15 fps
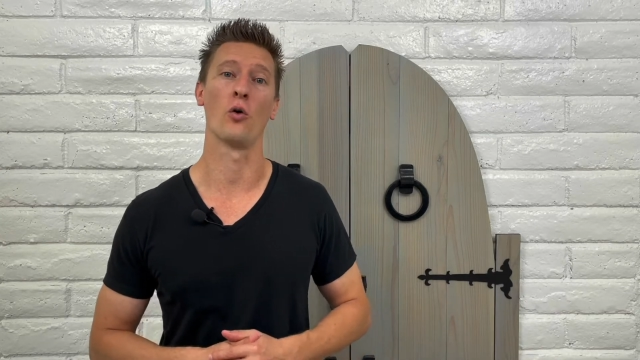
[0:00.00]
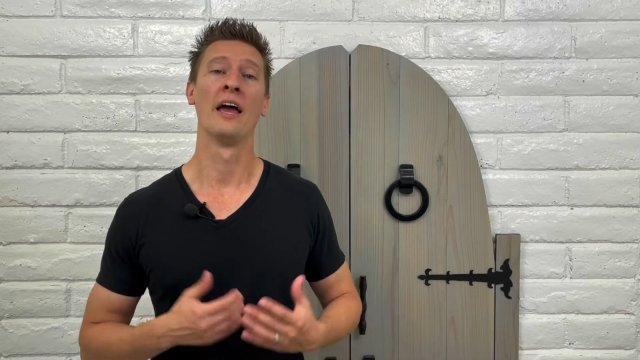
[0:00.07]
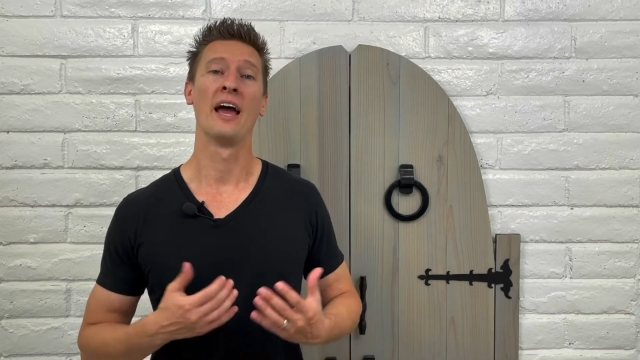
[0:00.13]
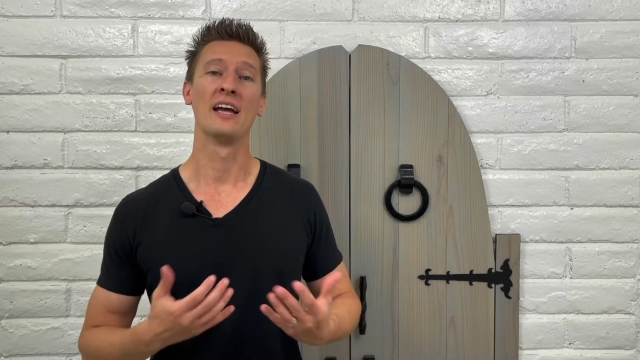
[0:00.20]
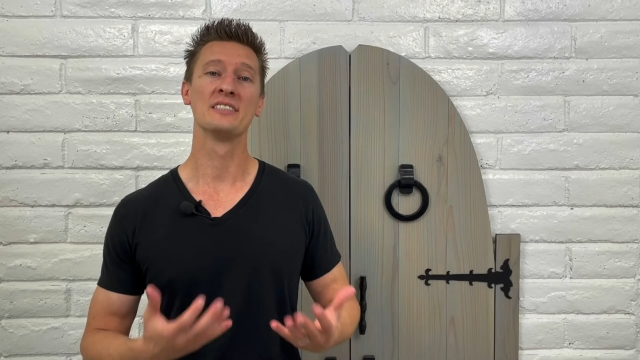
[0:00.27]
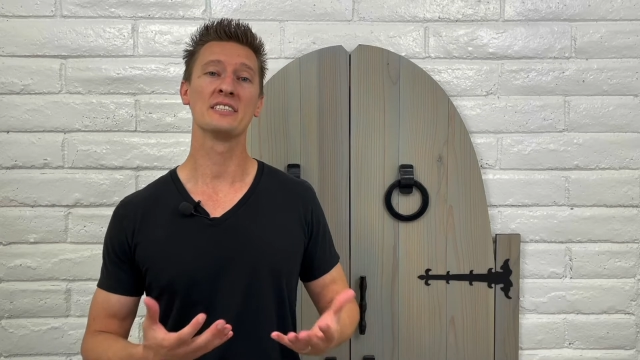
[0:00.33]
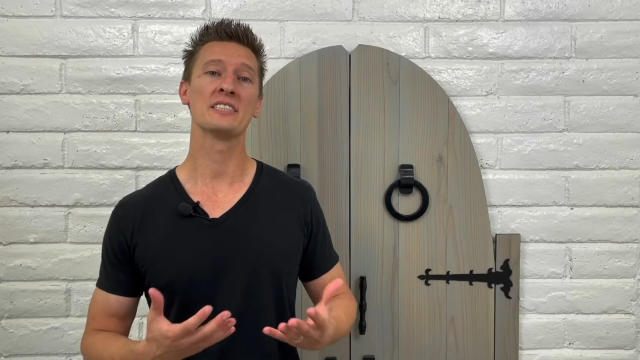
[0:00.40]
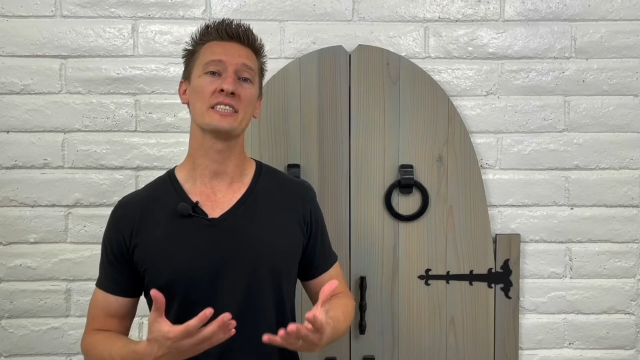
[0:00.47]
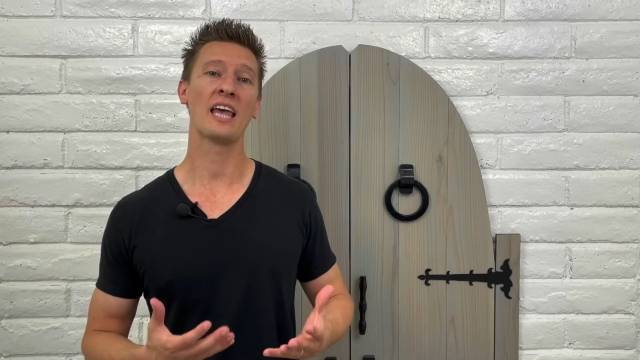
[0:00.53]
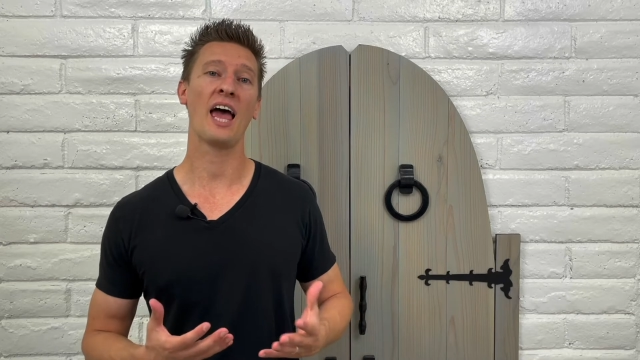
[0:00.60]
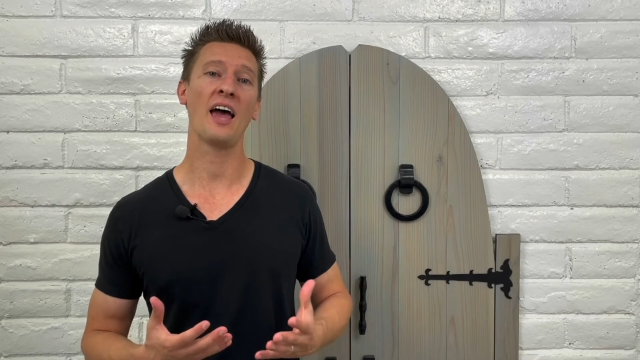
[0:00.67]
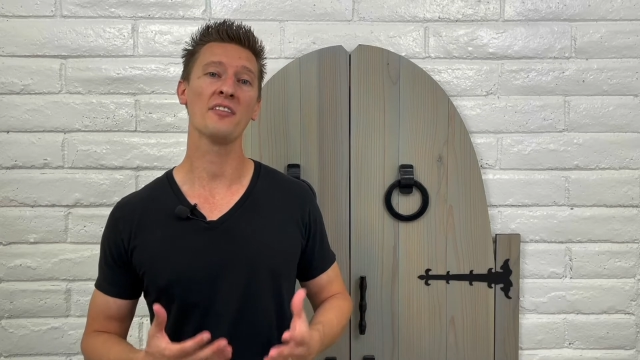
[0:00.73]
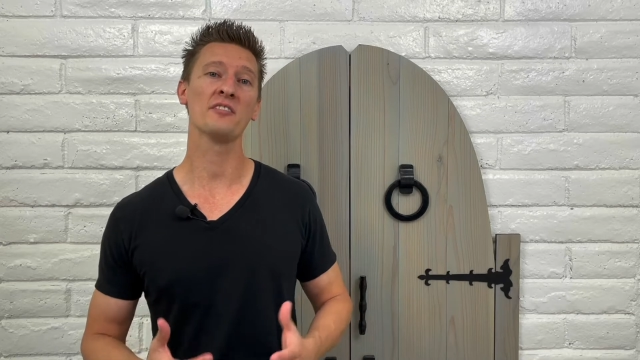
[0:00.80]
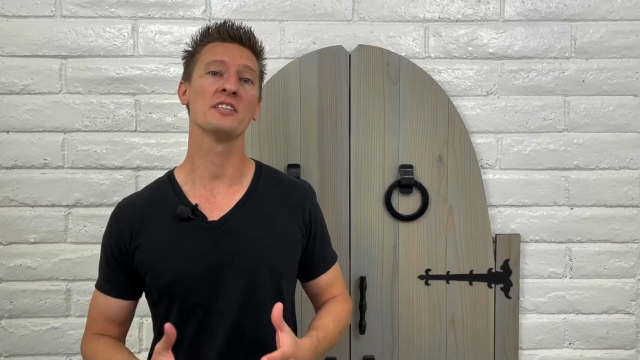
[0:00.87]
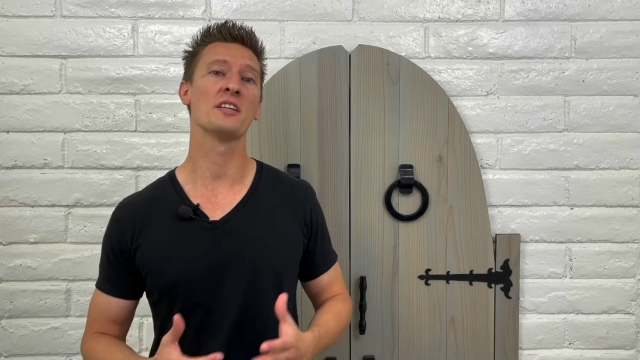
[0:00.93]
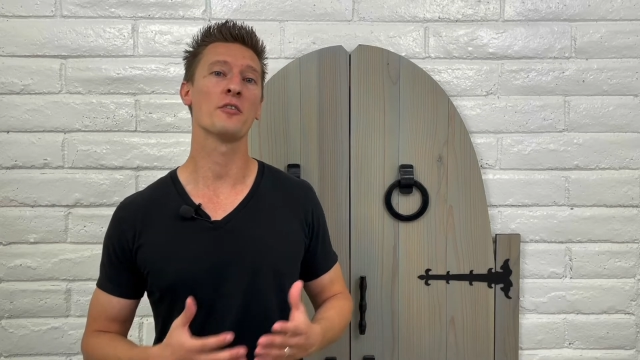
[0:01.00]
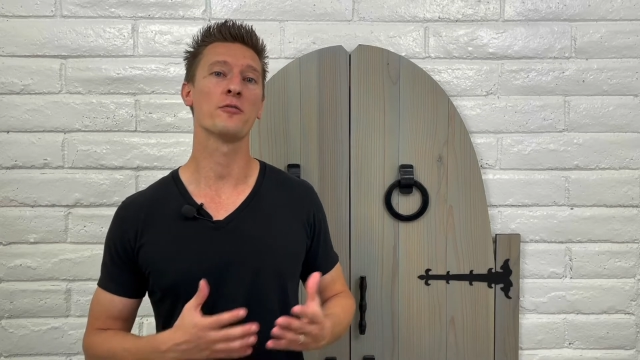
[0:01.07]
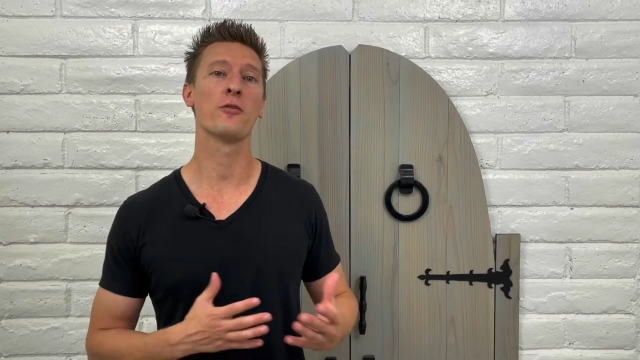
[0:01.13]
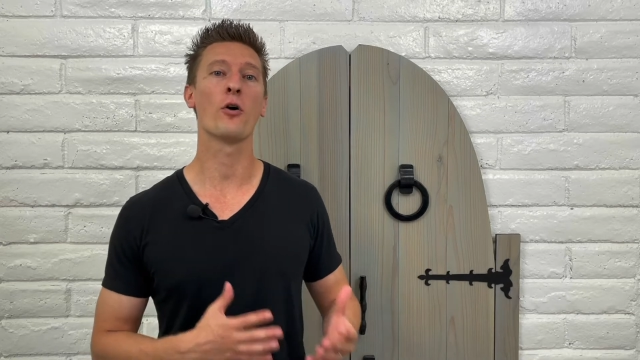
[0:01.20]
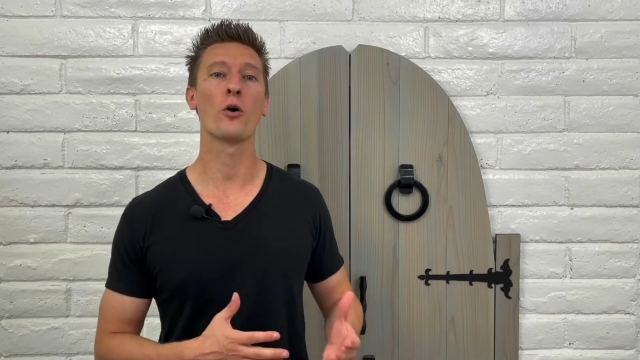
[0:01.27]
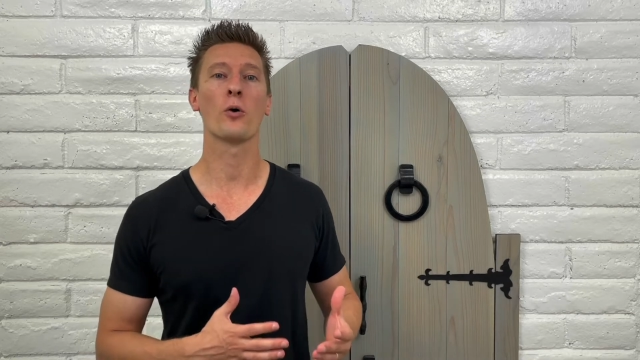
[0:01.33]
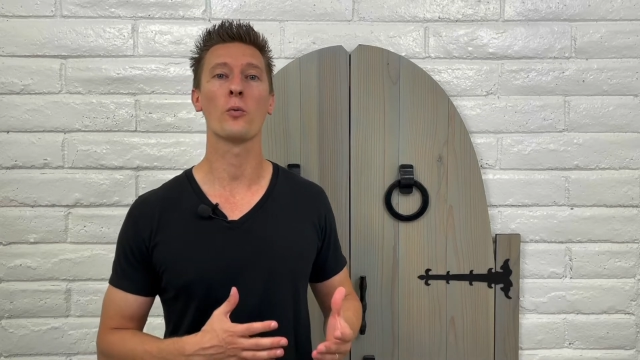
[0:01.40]
And just having the
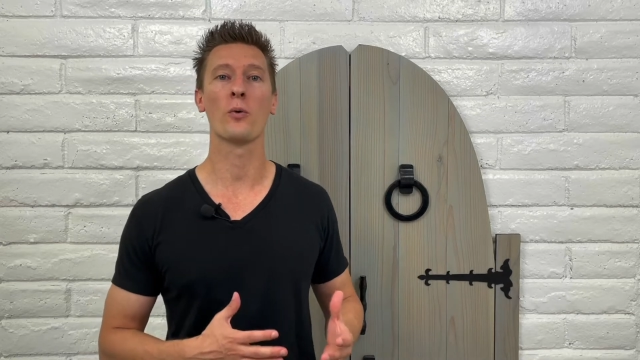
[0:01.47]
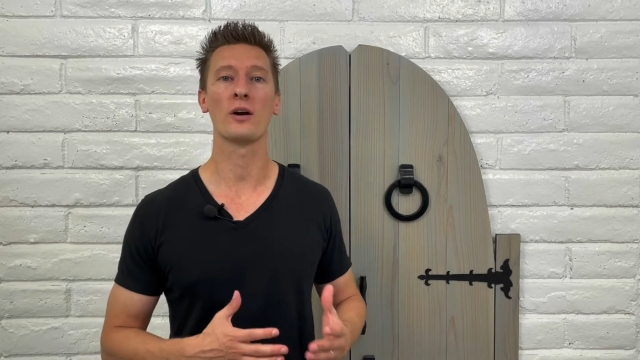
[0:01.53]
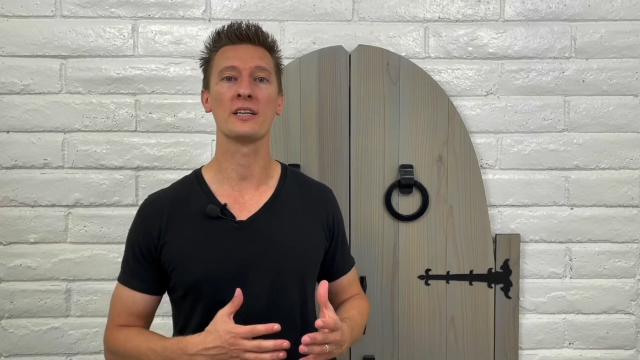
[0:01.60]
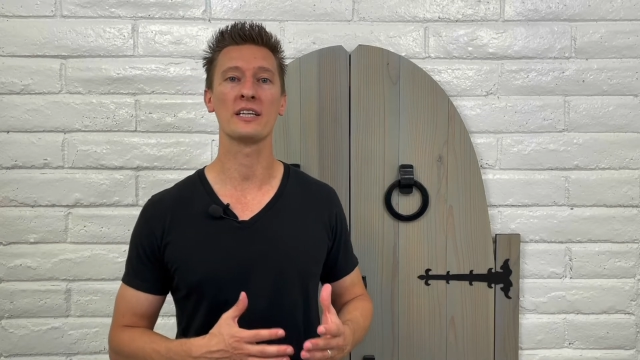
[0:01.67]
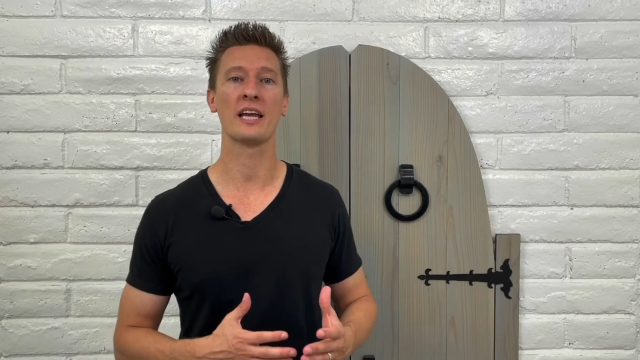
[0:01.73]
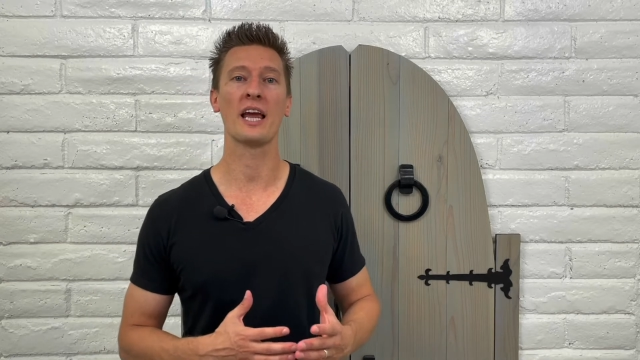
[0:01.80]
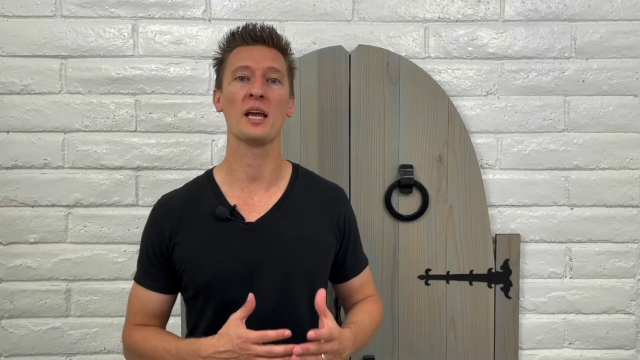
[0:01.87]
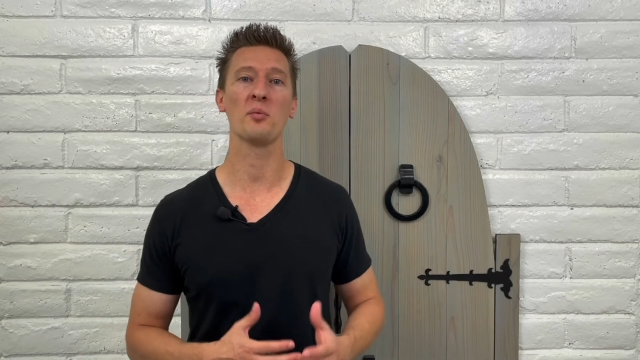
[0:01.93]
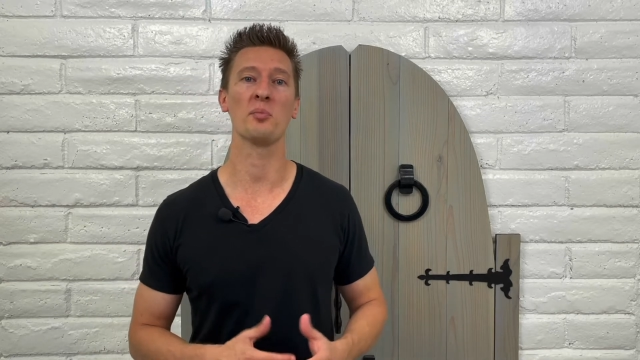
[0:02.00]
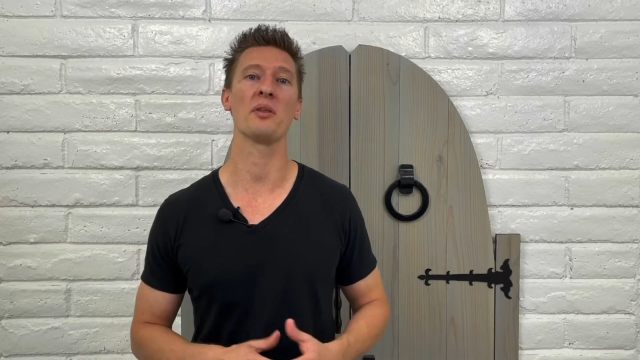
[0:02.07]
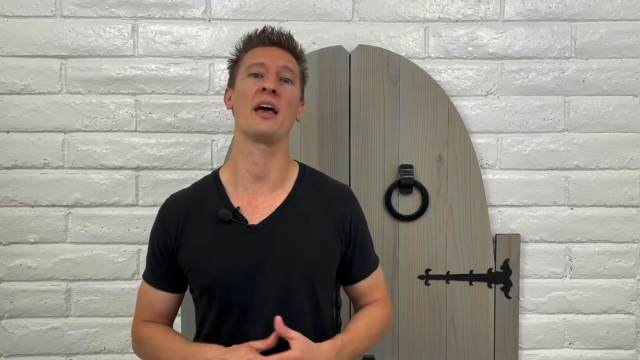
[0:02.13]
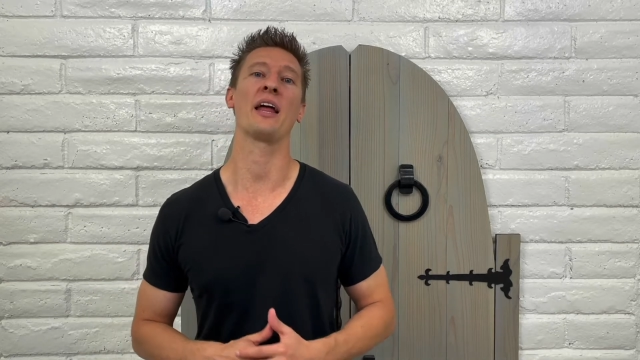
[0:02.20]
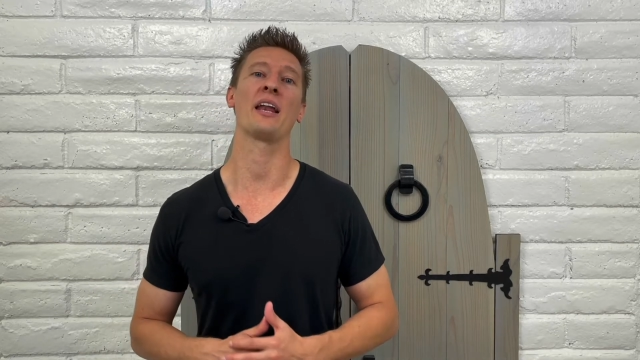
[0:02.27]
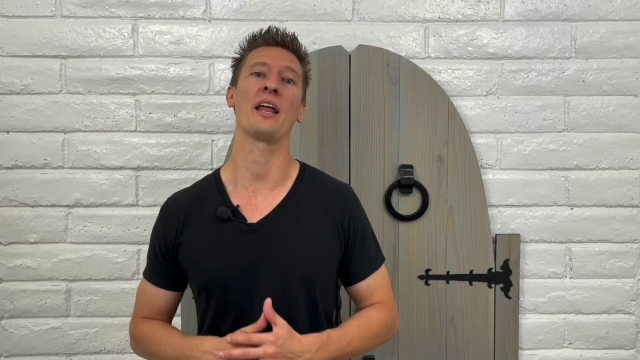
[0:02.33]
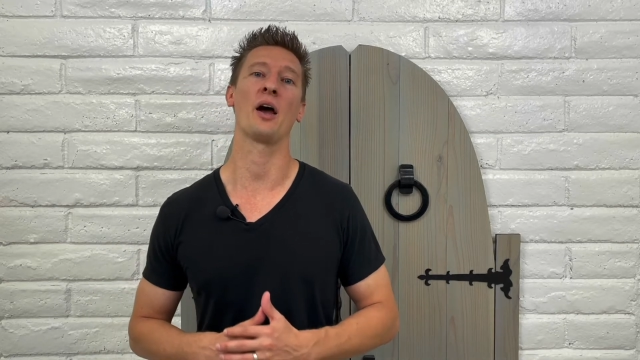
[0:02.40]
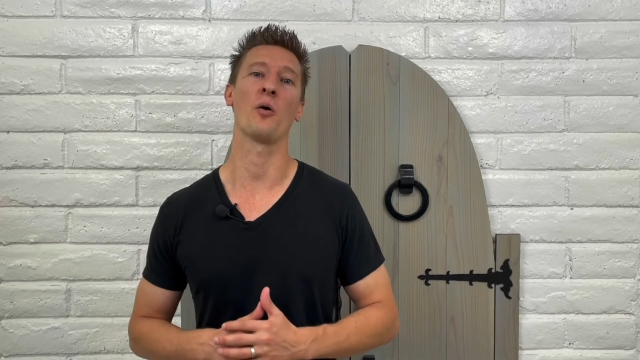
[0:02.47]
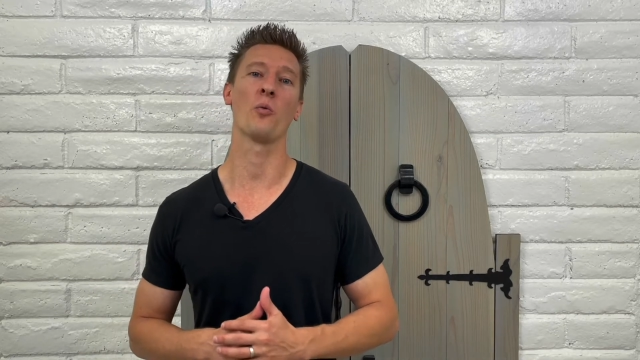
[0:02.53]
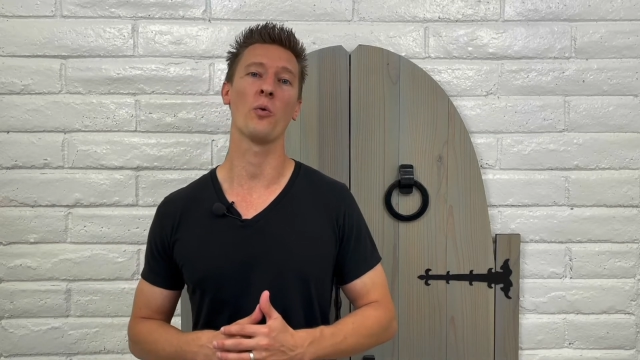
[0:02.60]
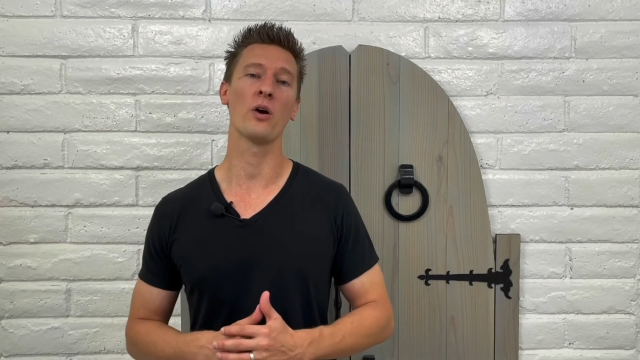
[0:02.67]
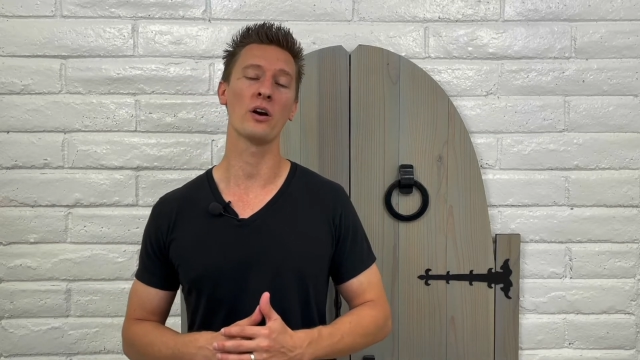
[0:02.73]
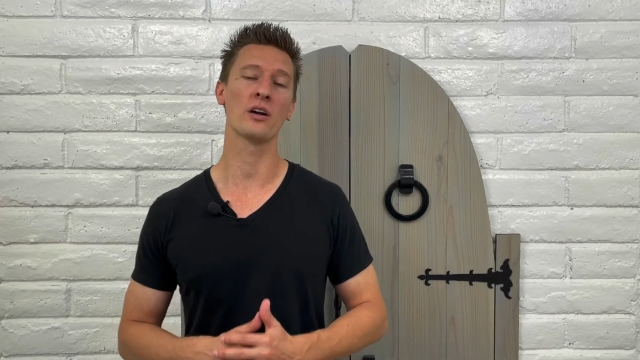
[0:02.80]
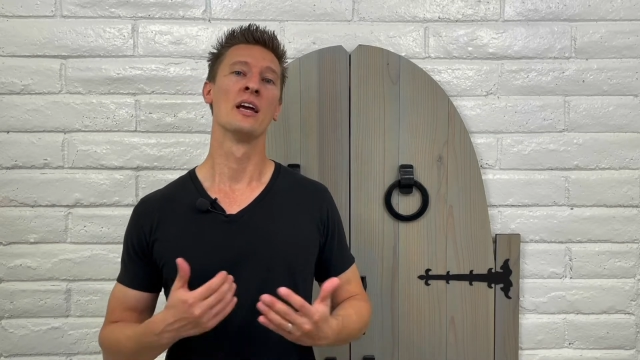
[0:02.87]
401k plan at
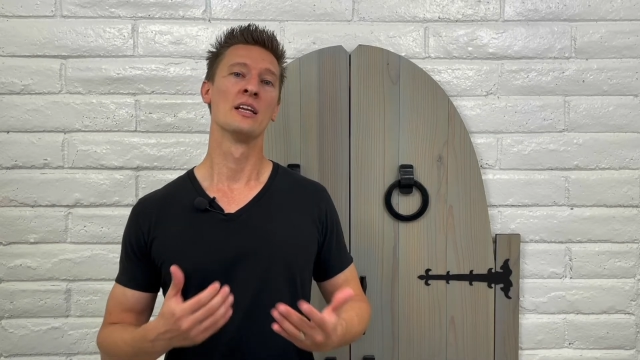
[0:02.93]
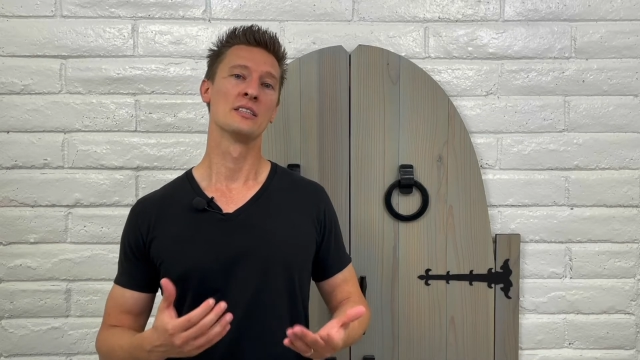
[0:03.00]
work